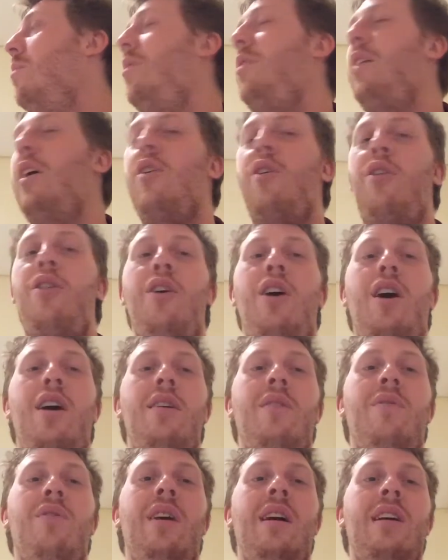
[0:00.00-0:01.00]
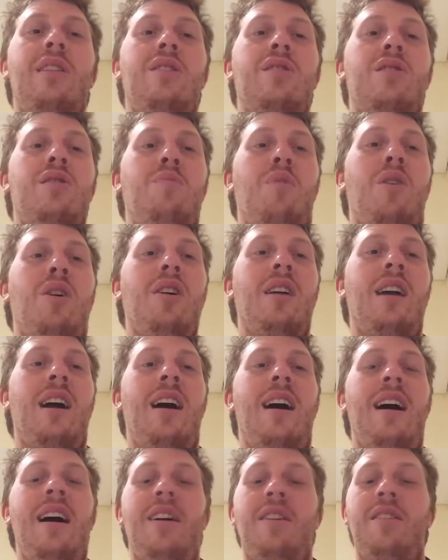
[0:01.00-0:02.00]
their thought of like the small
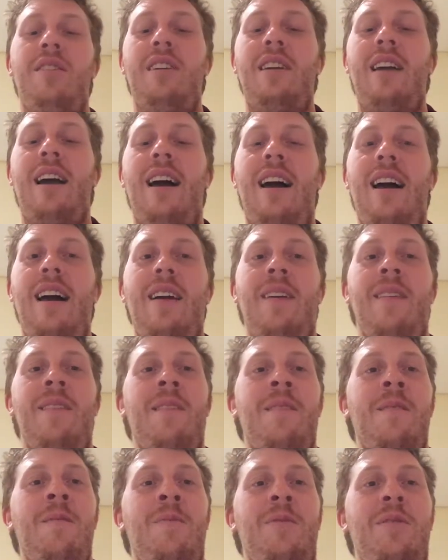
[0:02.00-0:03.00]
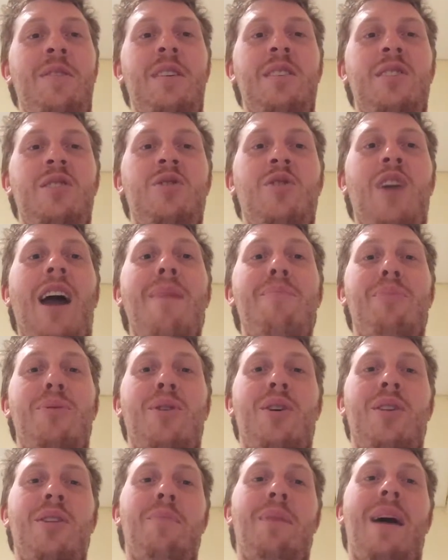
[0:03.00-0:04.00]
guy or the
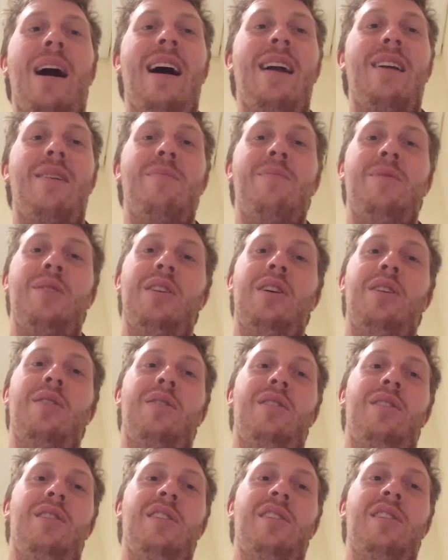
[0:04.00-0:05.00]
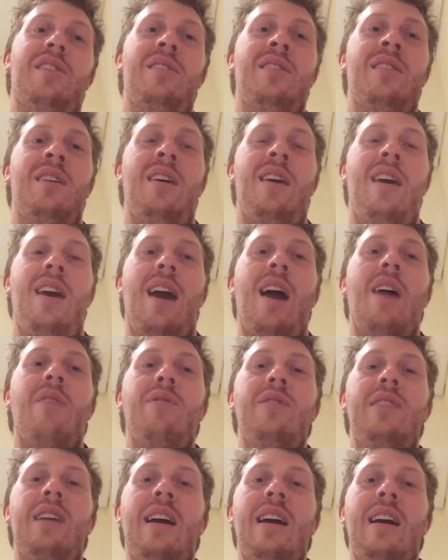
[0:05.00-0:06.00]
scrapper on the bottom, your
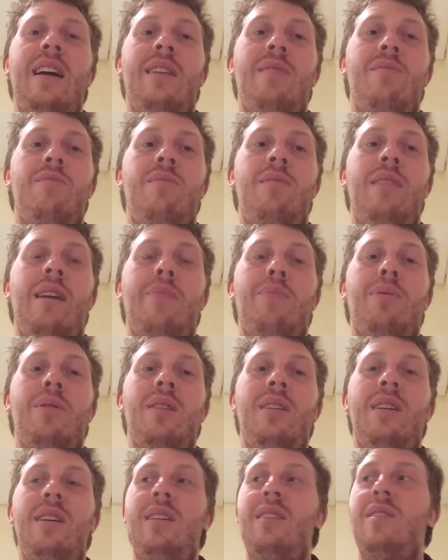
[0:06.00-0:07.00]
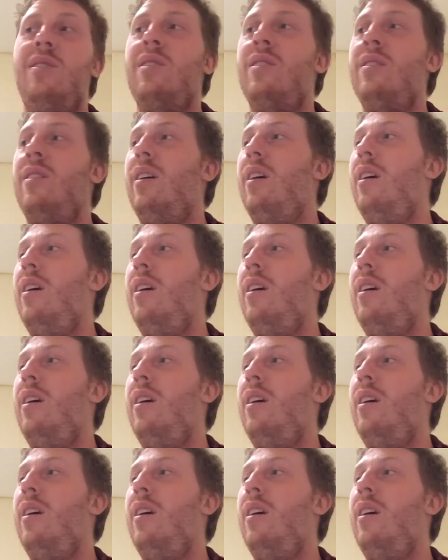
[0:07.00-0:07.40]
everyday Nepalese,